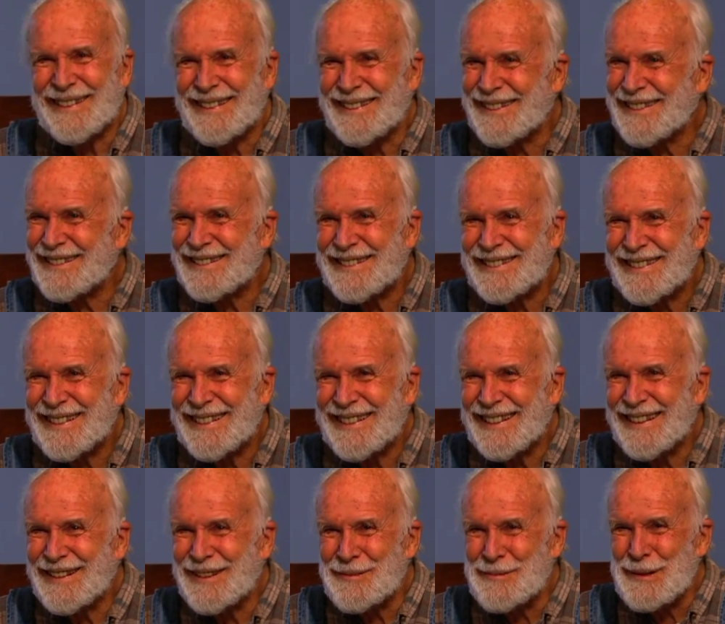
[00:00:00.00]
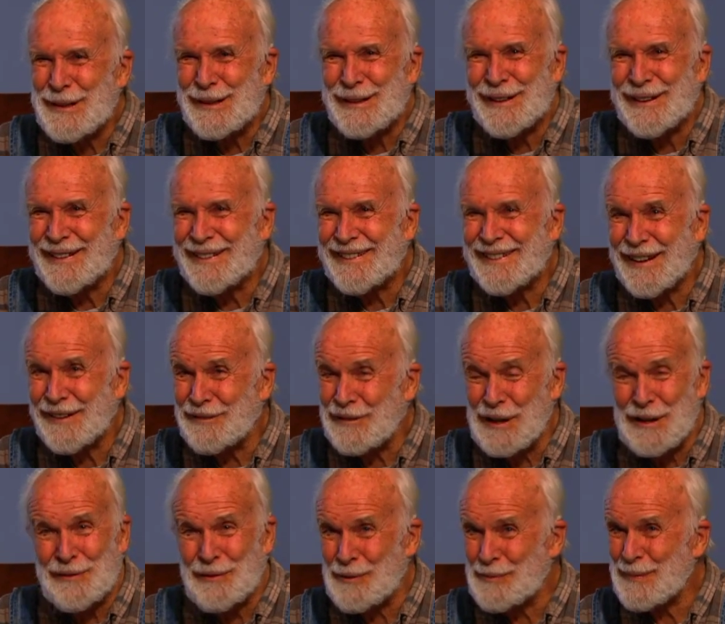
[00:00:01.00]
gosh, in abundance. I've
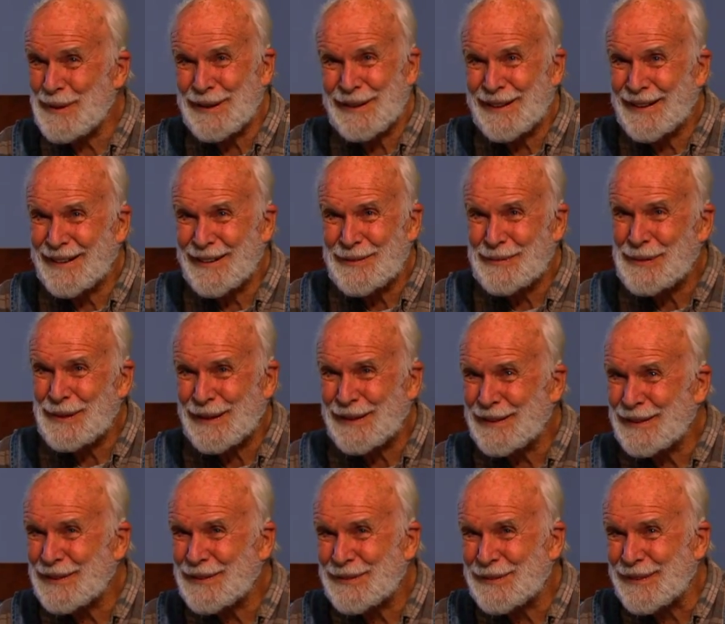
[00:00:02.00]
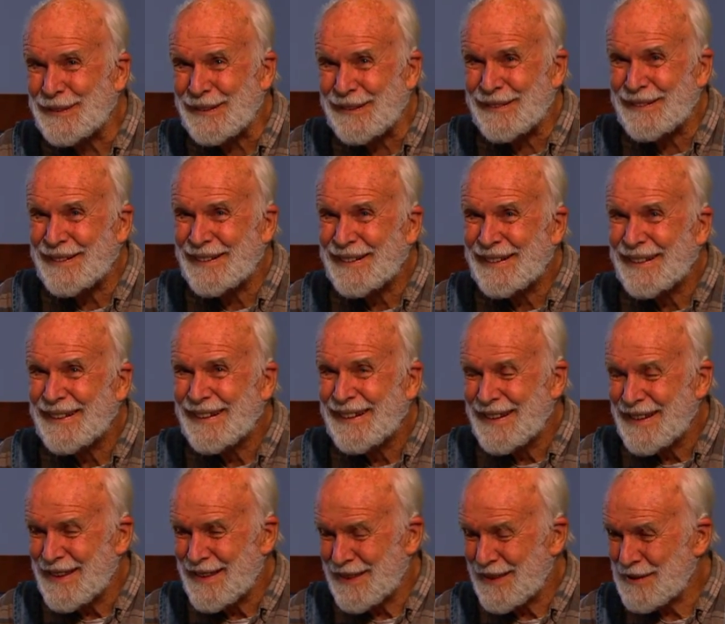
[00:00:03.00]
never been in a place where
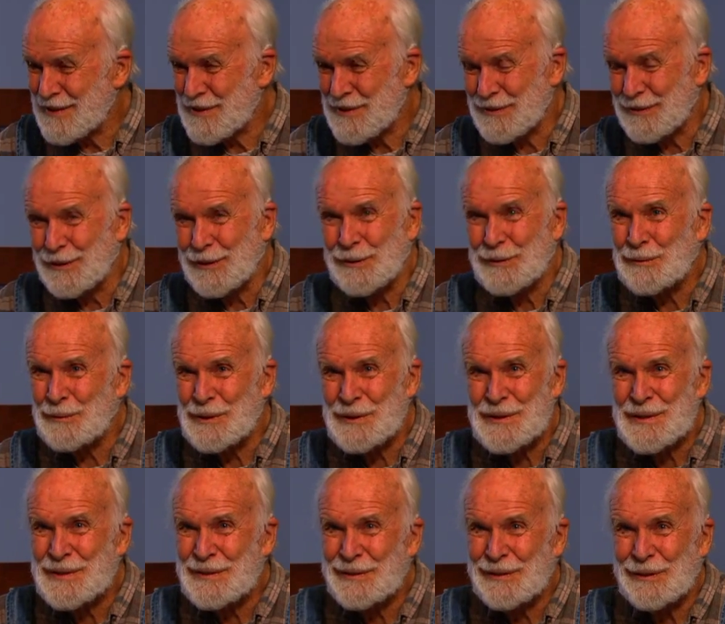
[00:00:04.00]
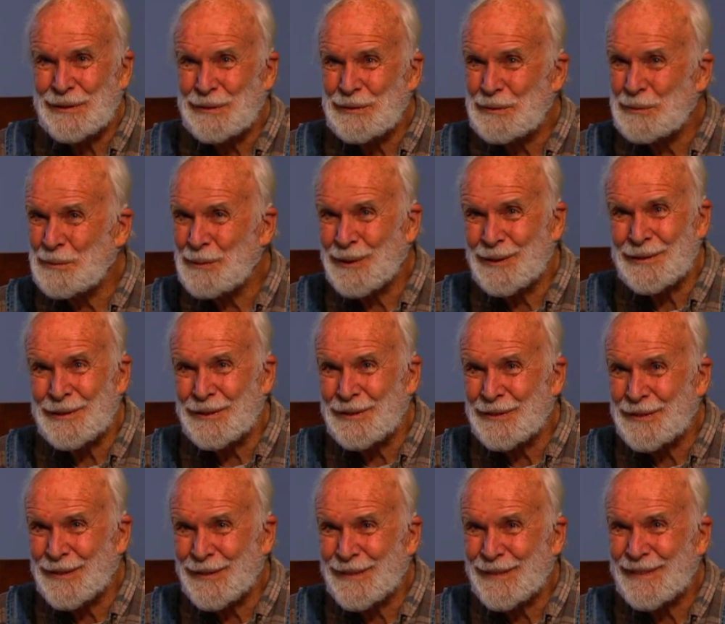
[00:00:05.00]
the soil was so
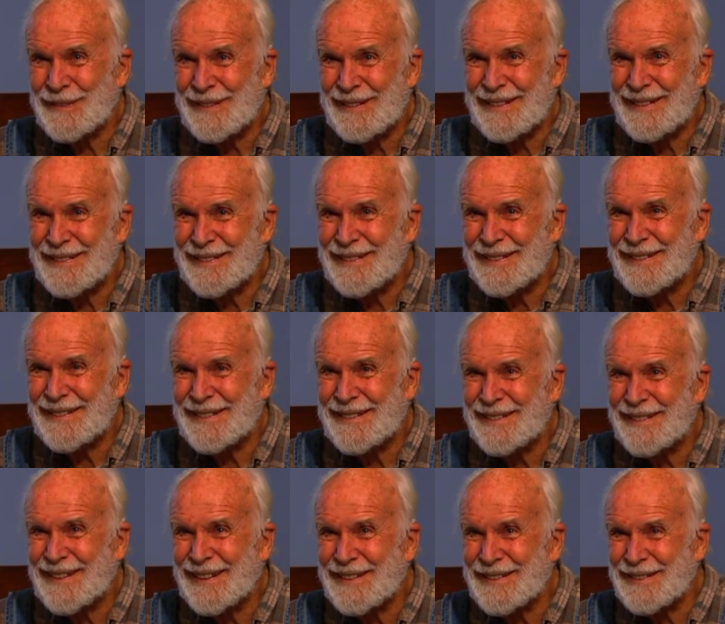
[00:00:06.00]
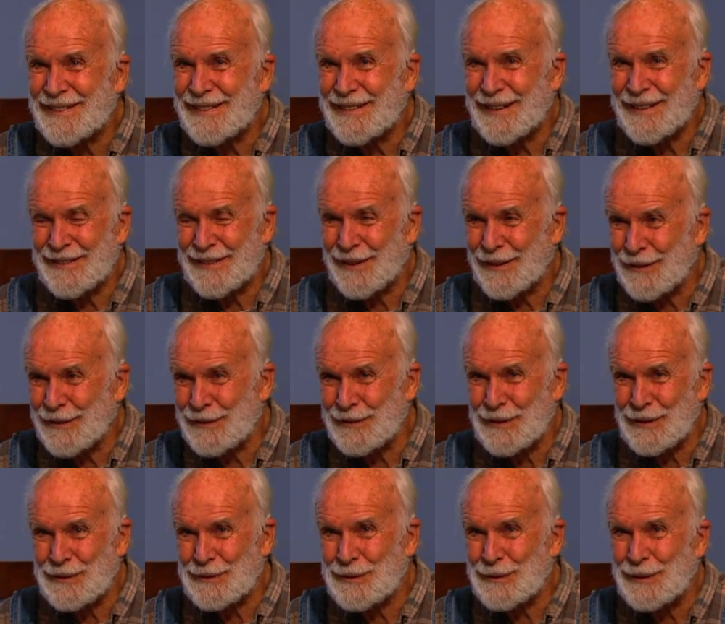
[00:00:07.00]
wonderful as it is along
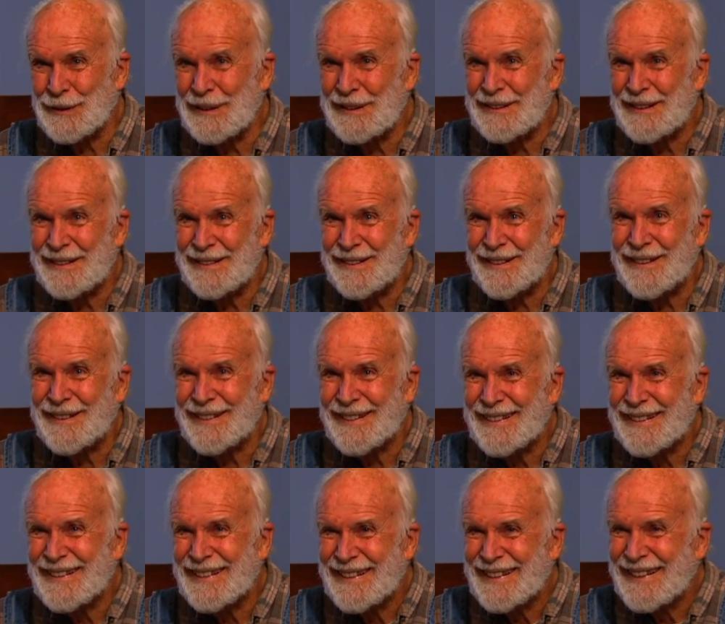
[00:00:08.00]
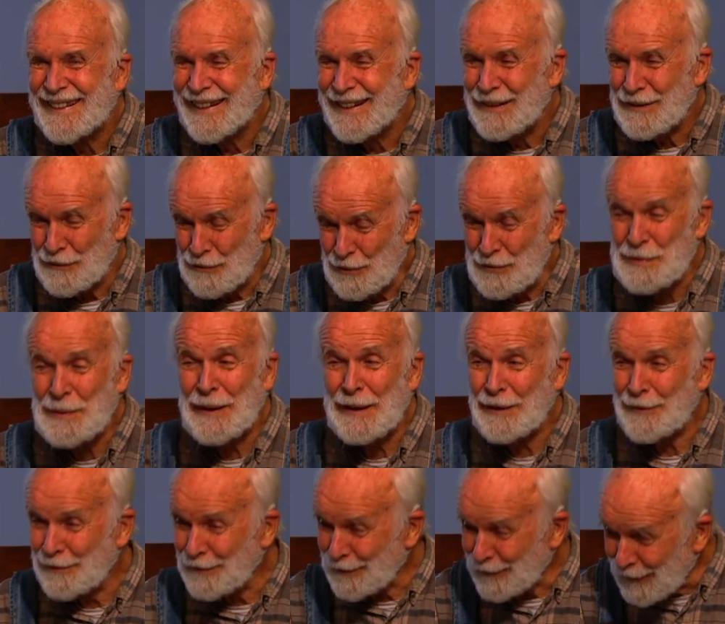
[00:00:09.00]
the creek here. Of course, we
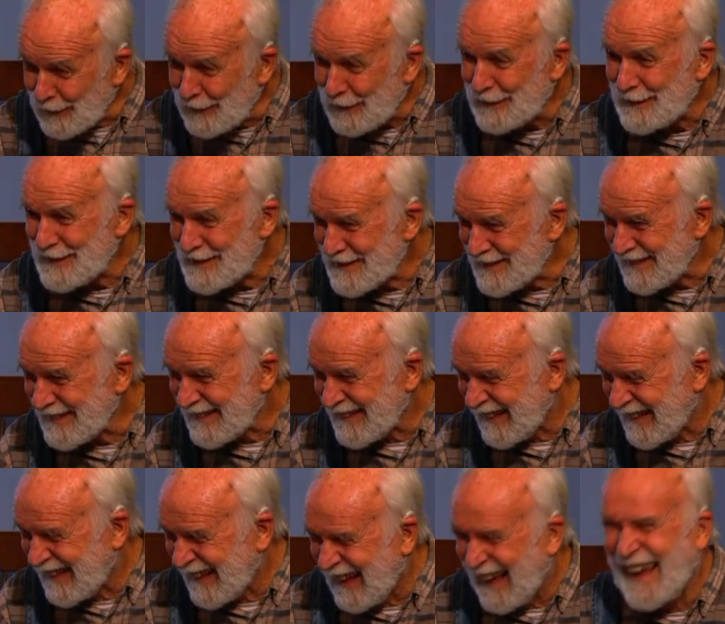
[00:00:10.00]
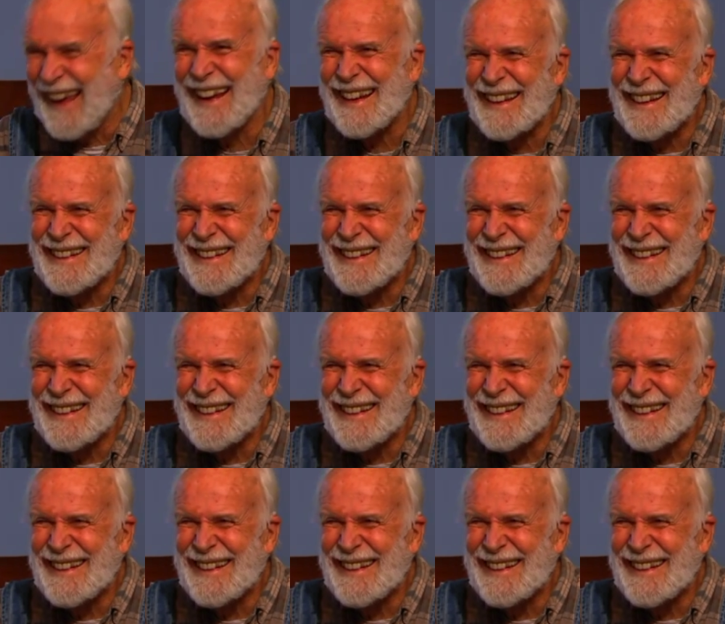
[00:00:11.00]
have floods and all that,